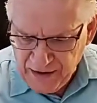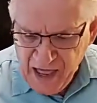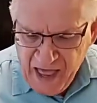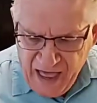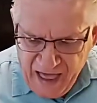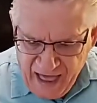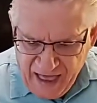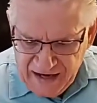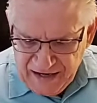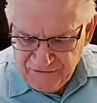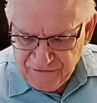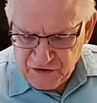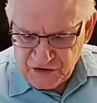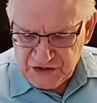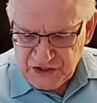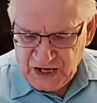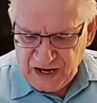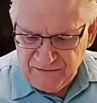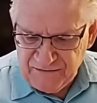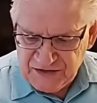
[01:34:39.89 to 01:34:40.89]
And in verse
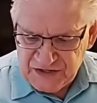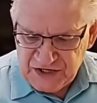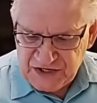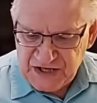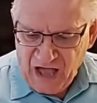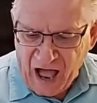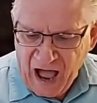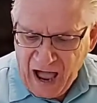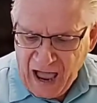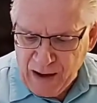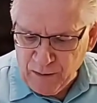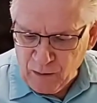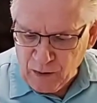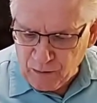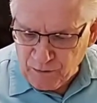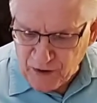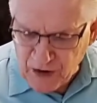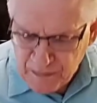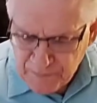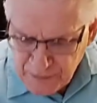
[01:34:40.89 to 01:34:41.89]
11 says, I will
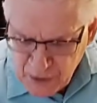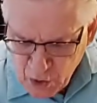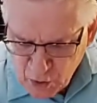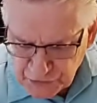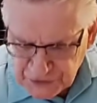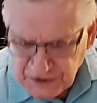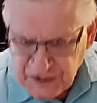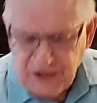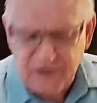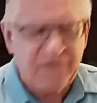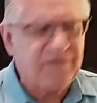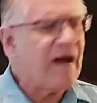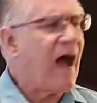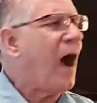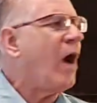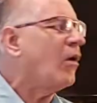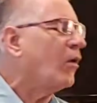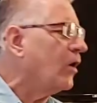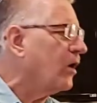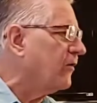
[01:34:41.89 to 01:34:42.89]
rebuke the
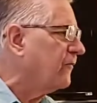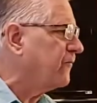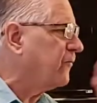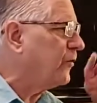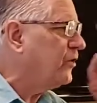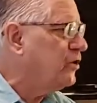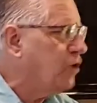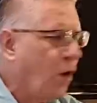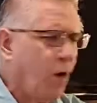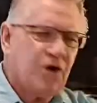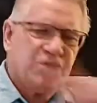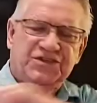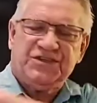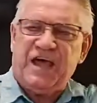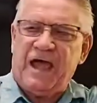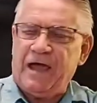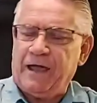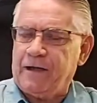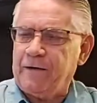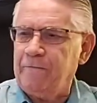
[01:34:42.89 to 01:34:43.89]
devourer for your
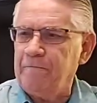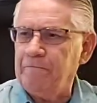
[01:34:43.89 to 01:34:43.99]
sake.